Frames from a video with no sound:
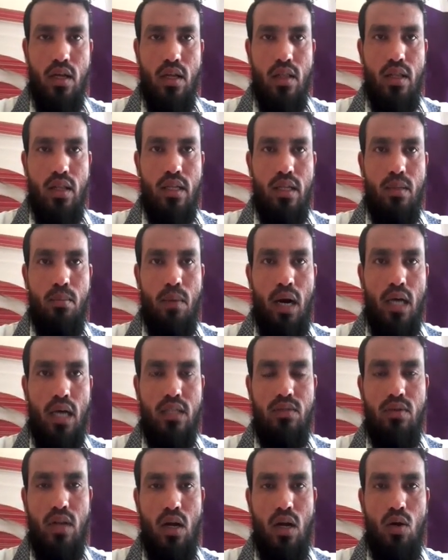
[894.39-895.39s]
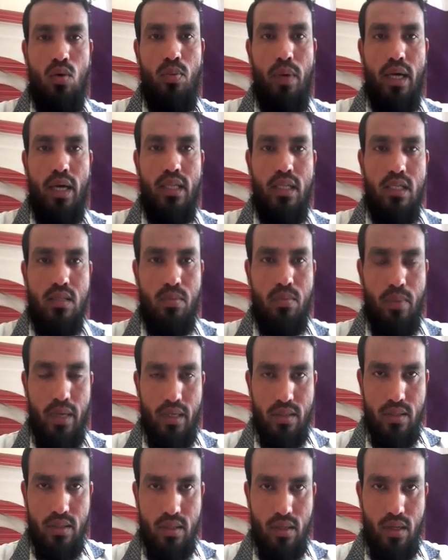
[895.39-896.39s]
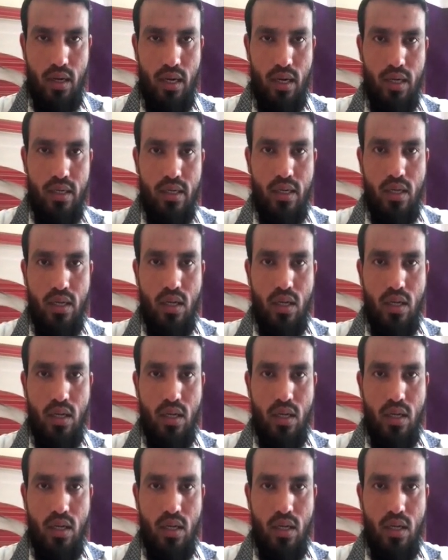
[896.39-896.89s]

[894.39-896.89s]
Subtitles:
that the mass will occupy the space, right?